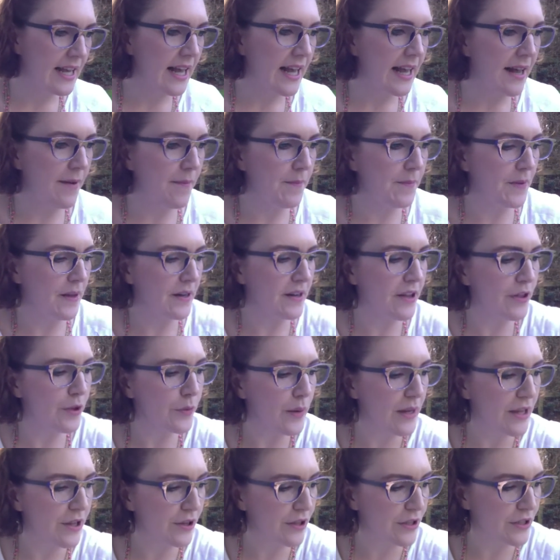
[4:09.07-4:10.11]
Another
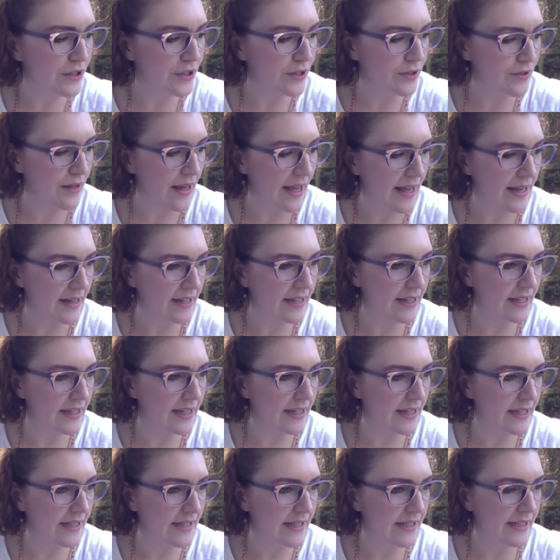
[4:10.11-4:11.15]
way you can do that
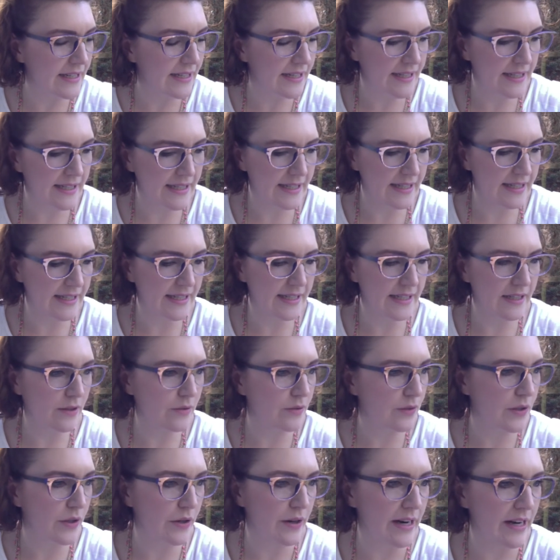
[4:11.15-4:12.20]
is,
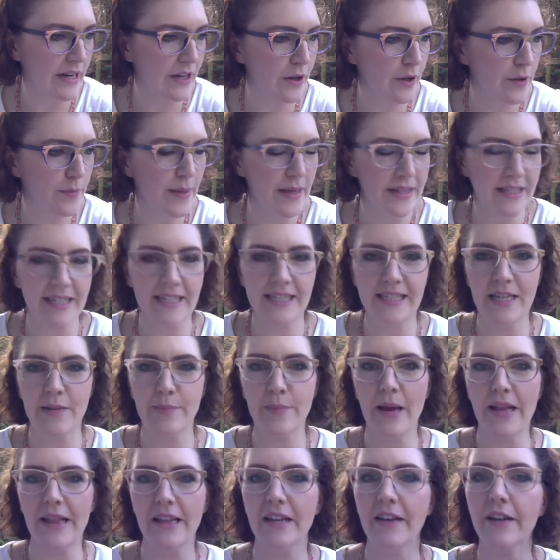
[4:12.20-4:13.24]
and going back to the Z
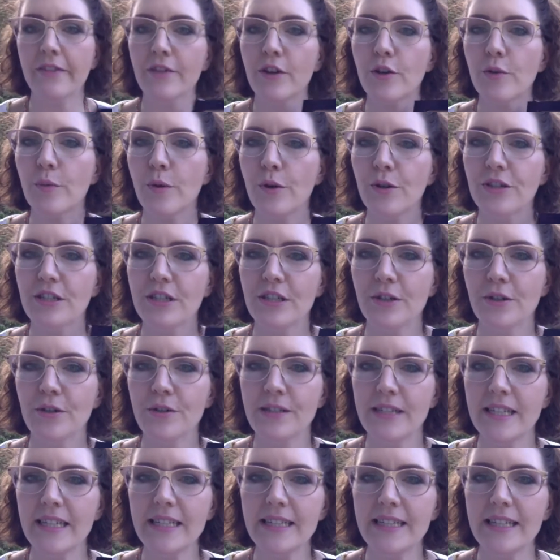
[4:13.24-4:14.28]
palette, if you were to
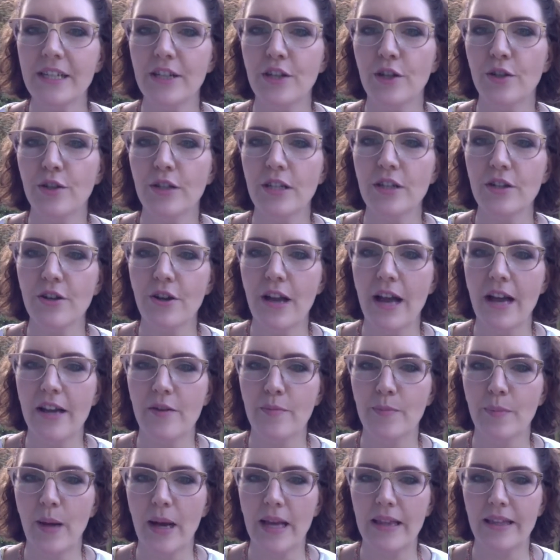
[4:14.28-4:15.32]
use this and you didn't know how
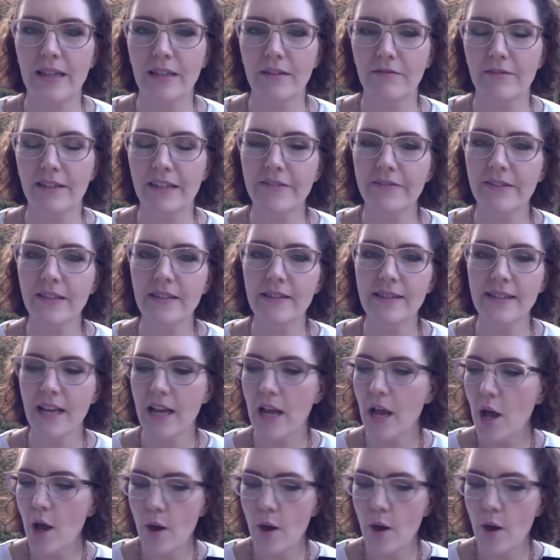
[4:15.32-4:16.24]
to buy little refills,